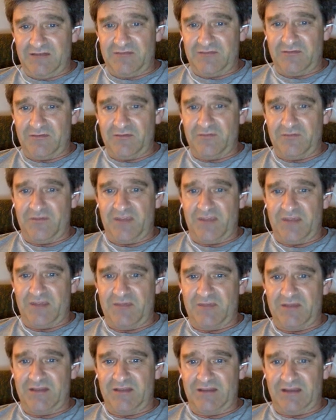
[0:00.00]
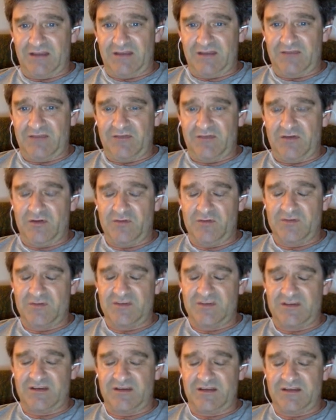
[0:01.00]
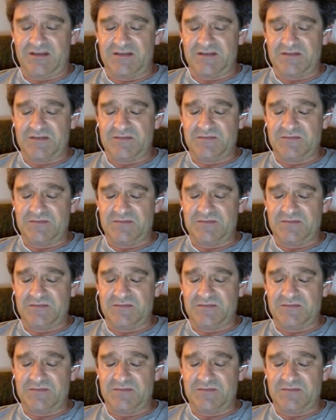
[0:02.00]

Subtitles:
for family life home studies.